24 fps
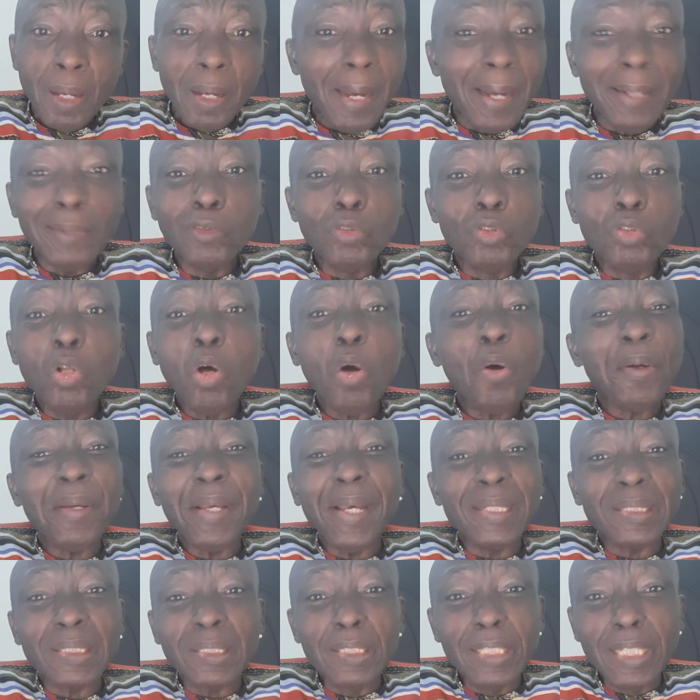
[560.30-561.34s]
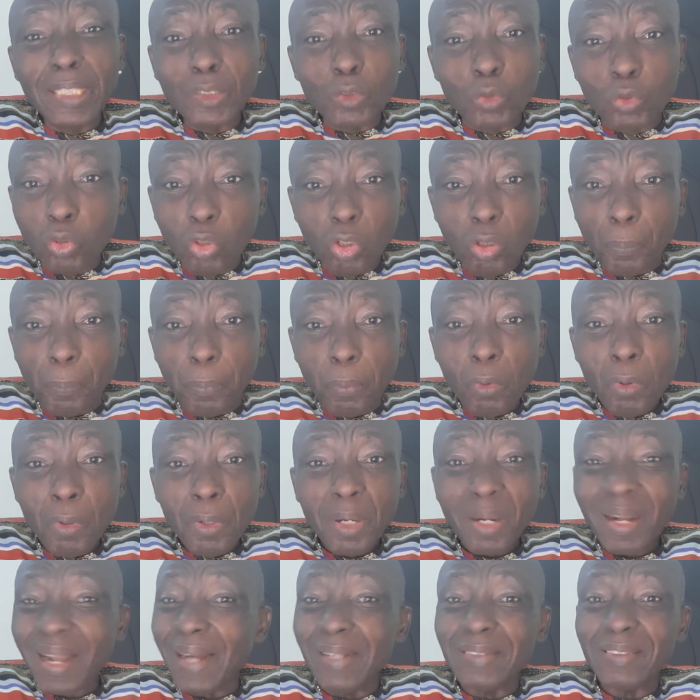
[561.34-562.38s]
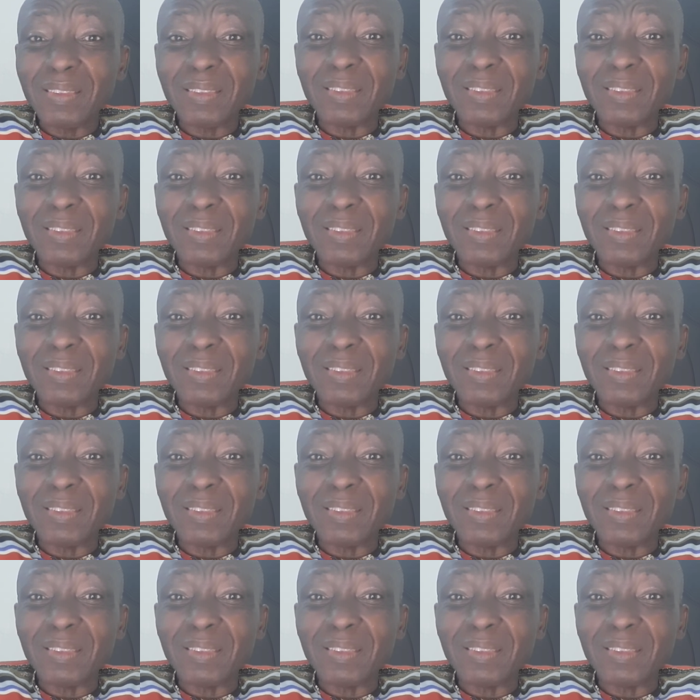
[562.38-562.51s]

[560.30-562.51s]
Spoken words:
And no ethnic group can